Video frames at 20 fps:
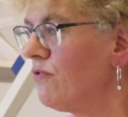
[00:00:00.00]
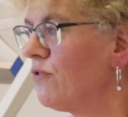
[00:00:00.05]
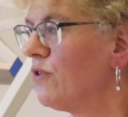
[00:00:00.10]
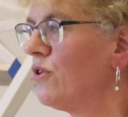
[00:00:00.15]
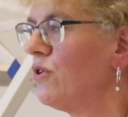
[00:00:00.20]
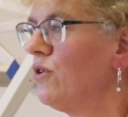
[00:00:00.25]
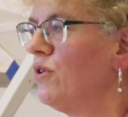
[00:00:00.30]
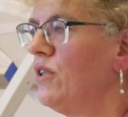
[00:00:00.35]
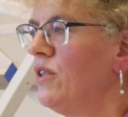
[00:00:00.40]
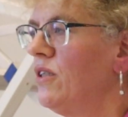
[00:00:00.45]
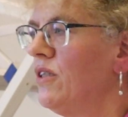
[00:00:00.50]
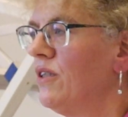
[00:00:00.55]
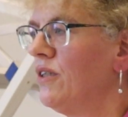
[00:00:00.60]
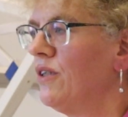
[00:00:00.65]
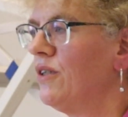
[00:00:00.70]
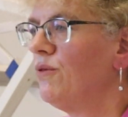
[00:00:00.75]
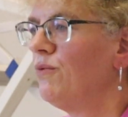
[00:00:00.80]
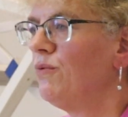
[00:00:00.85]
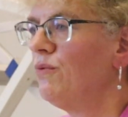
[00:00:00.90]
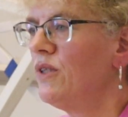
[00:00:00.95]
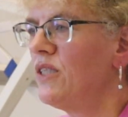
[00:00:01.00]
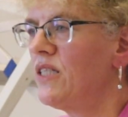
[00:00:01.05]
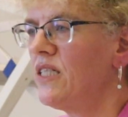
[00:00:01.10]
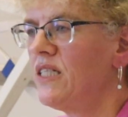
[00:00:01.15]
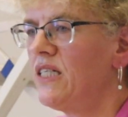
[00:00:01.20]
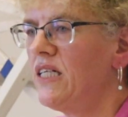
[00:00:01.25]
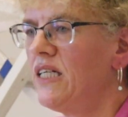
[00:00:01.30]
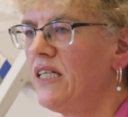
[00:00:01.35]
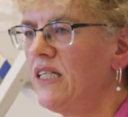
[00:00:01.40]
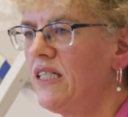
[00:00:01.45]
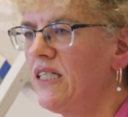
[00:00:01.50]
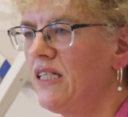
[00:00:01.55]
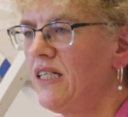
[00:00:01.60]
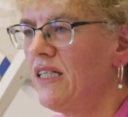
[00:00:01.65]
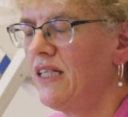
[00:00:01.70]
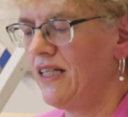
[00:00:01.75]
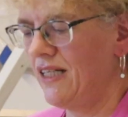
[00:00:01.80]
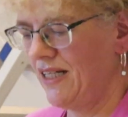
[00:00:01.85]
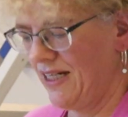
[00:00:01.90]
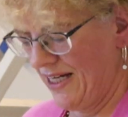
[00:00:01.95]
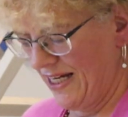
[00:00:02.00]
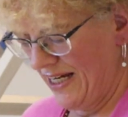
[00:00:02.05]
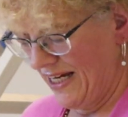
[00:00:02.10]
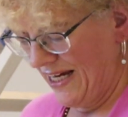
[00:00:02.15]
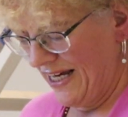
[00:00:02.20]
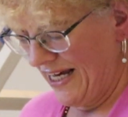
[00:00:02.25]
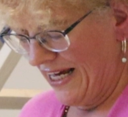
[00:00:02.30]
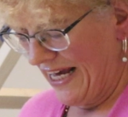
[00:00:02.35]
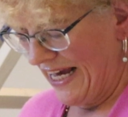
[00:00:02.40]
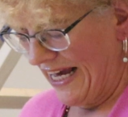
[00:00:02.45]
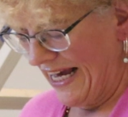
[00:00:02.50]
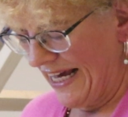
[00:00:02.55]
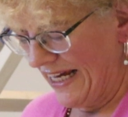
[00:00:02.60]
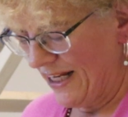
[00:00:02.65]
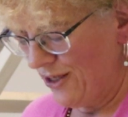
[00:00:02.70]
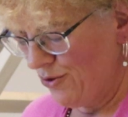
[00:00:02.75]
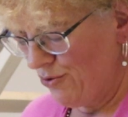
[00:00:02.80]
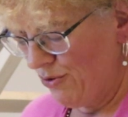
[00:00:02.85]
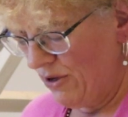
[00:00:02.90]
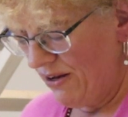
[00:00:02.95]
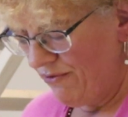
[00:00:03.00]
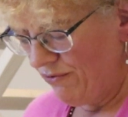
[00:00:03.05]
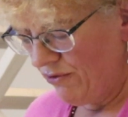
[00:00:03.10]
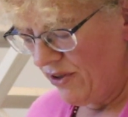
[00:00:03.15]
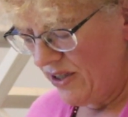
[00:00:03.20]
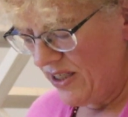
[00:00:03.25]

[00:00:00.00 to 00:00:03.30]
of good will see it, and whoever